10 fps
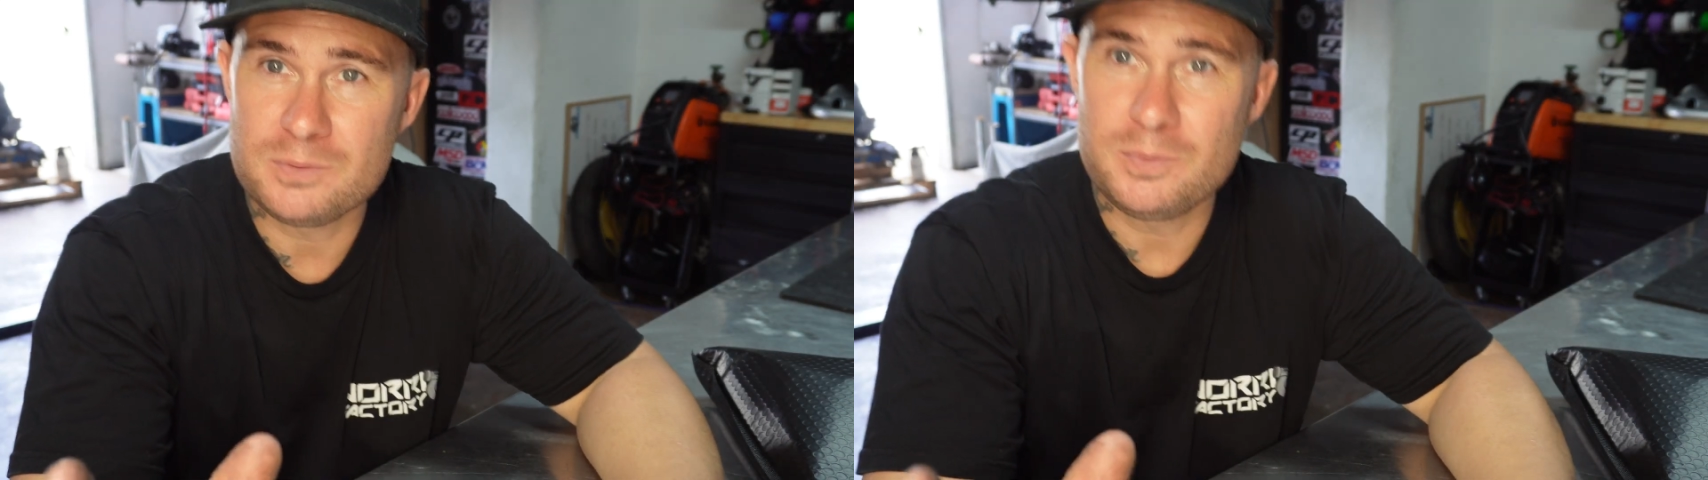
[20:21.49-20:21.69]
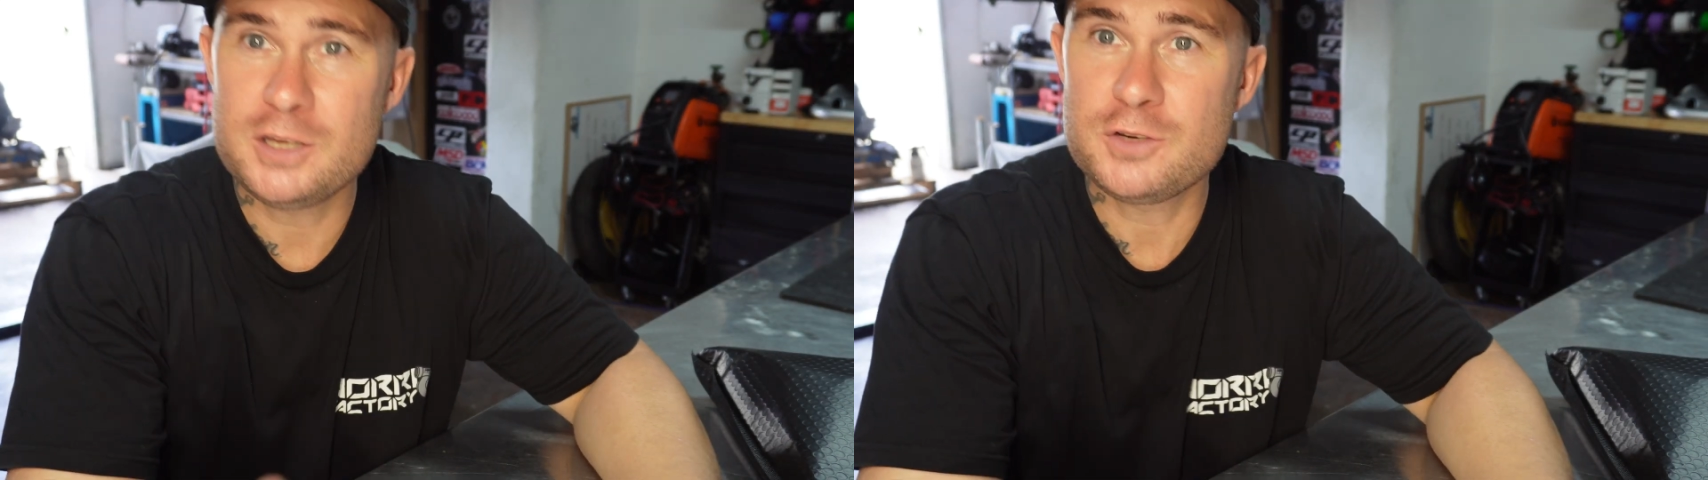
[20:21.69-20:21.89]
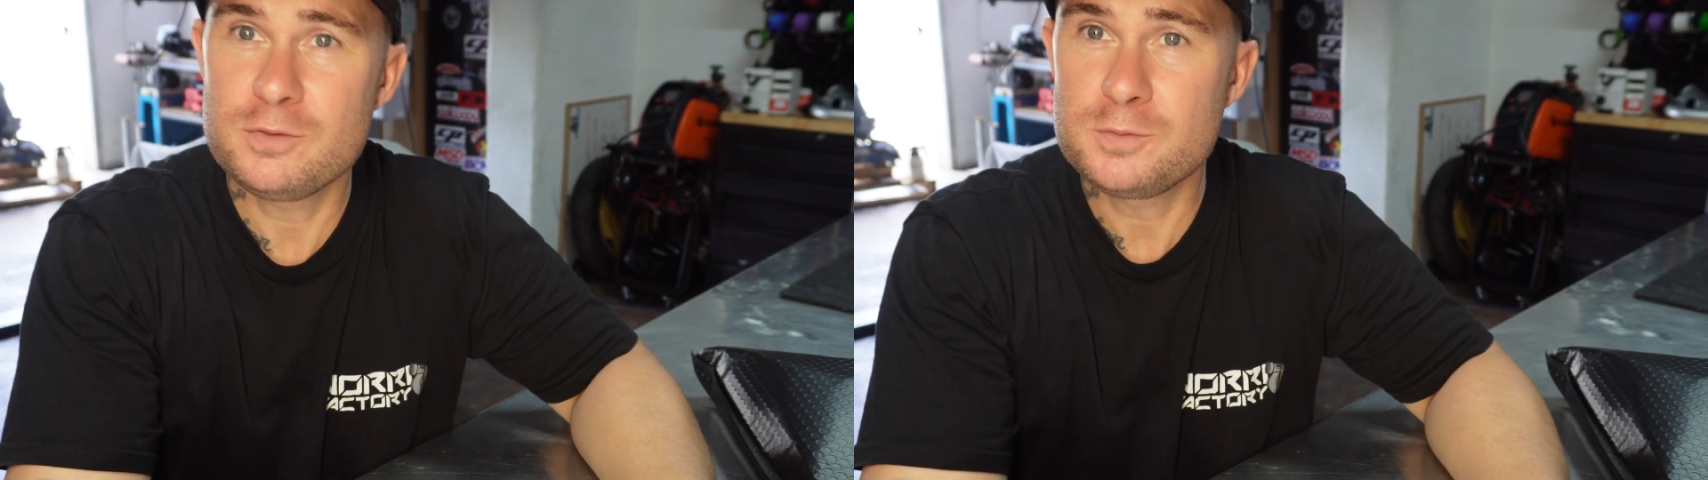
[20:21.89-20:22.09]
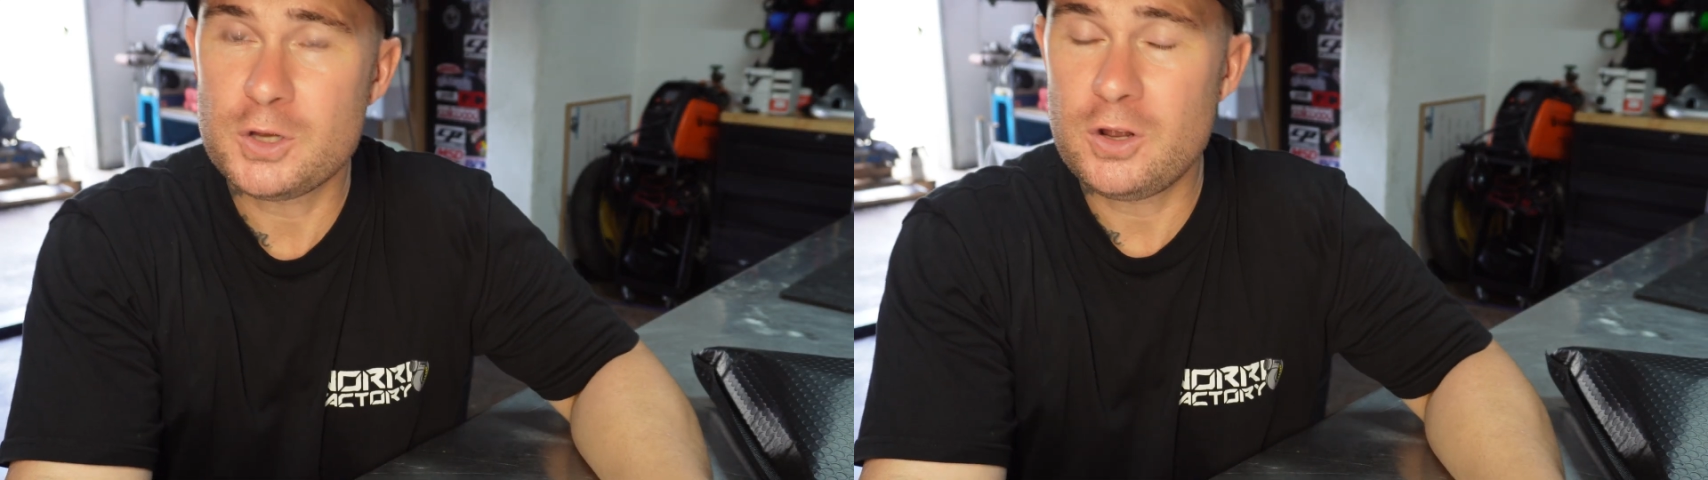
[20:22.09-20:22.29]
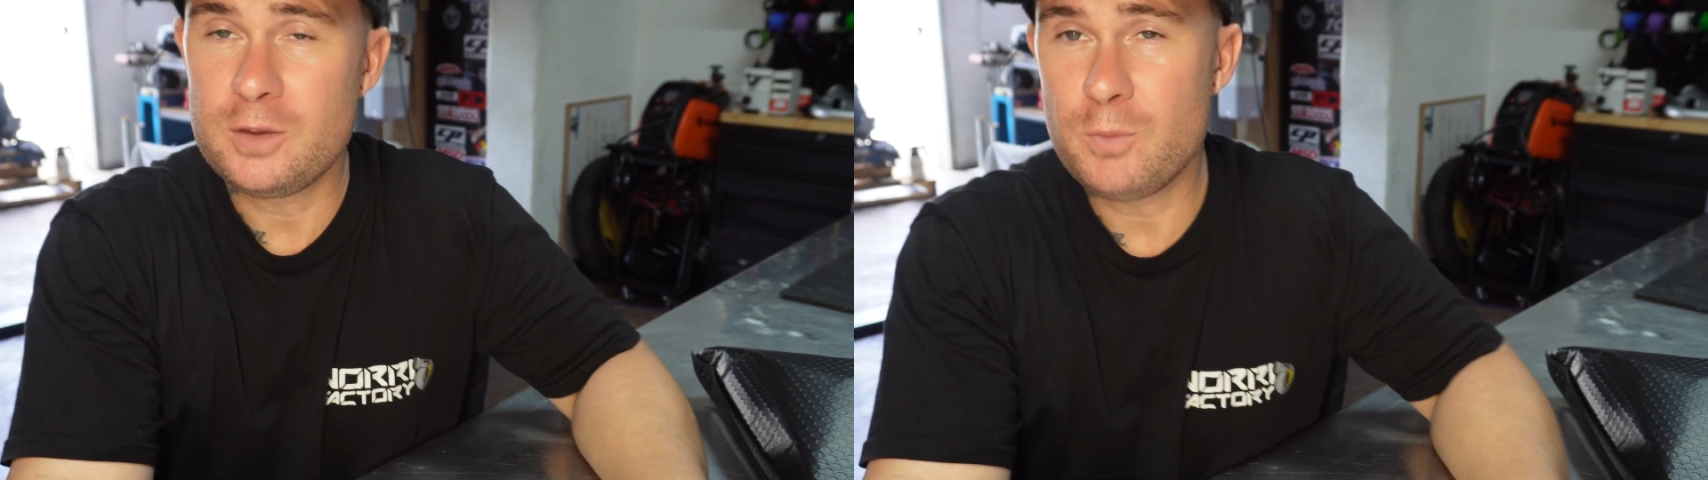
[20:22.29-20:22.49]
to Mitch from
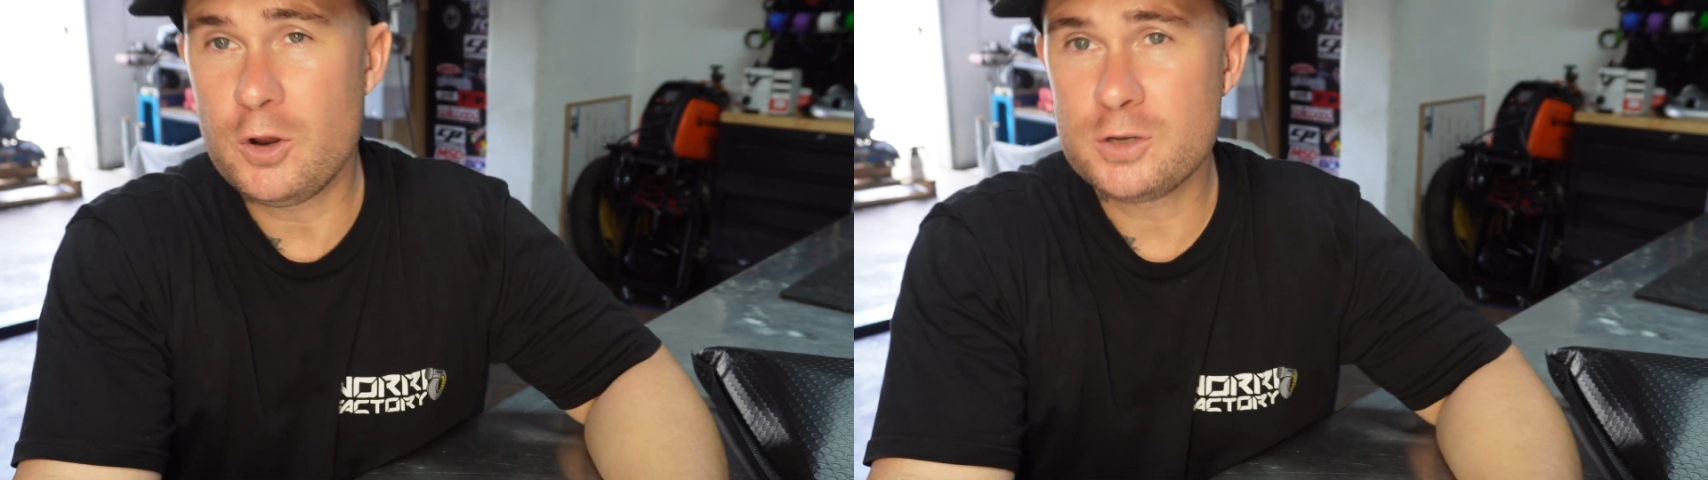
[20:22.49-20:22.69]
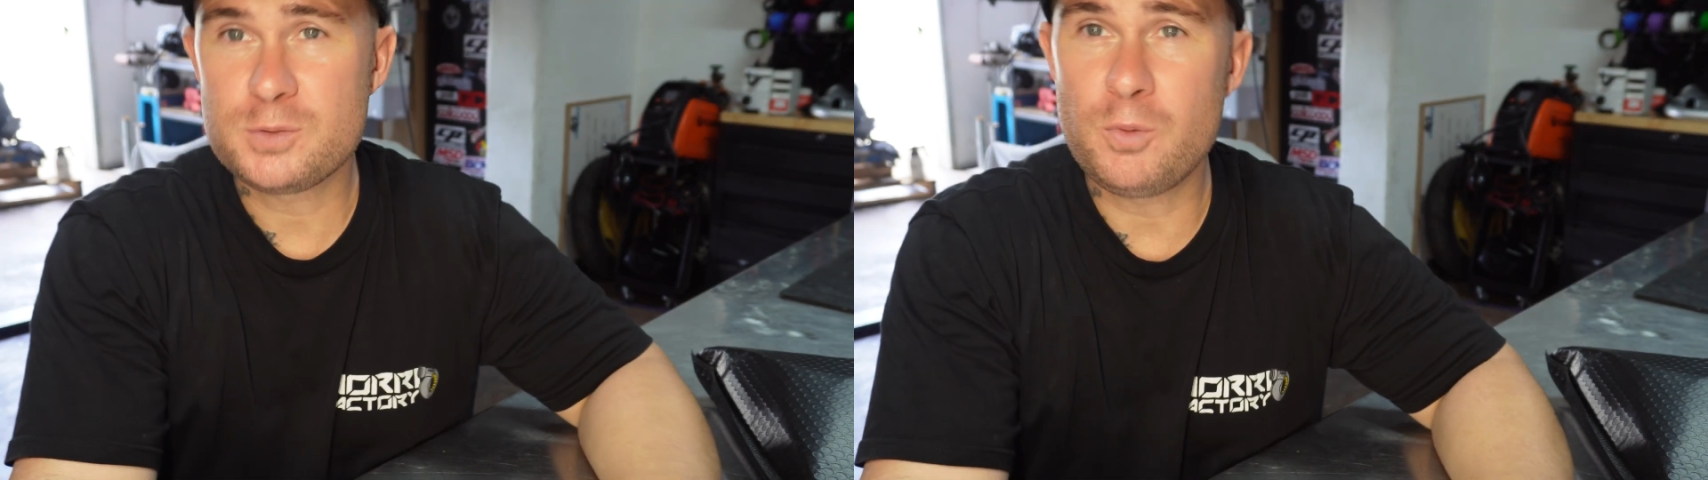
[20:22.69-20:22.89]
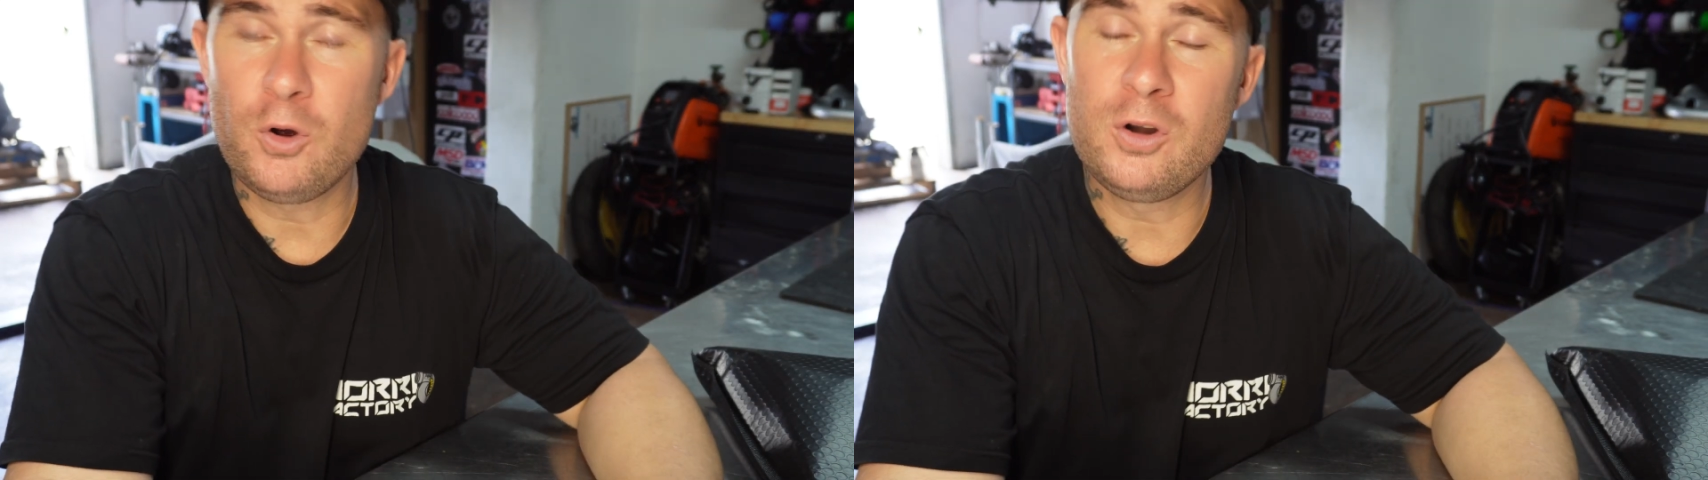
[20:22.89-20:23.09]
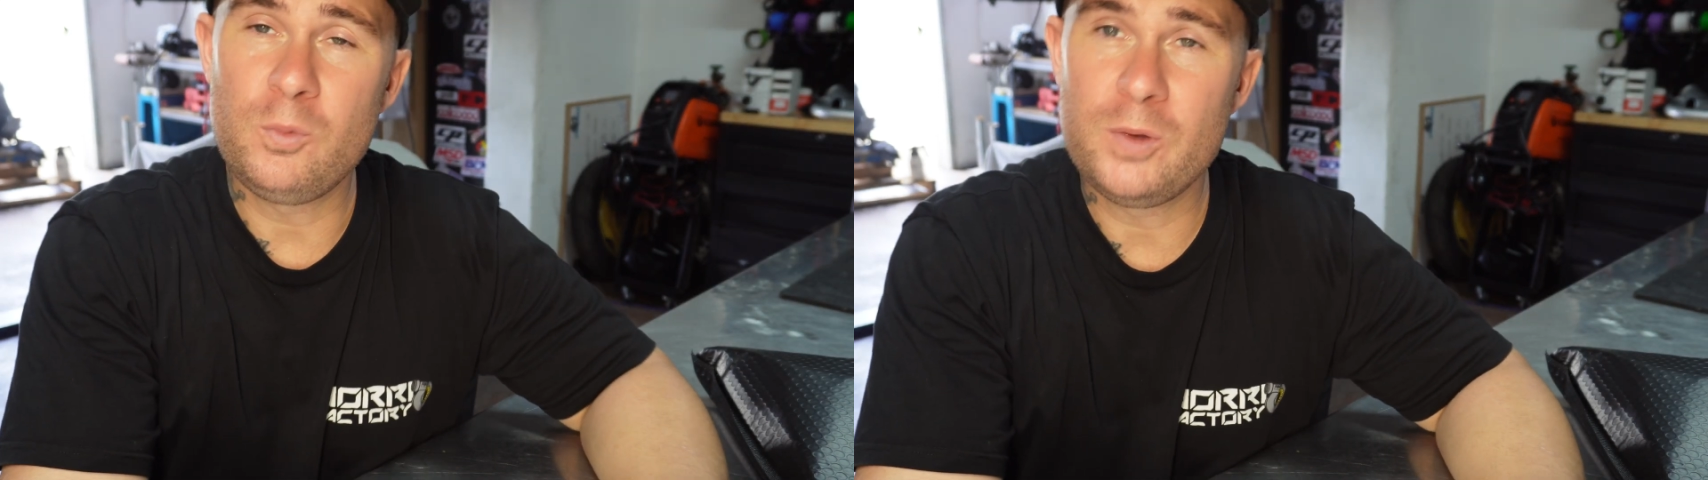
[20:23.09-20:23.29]
Zoli Motorsport.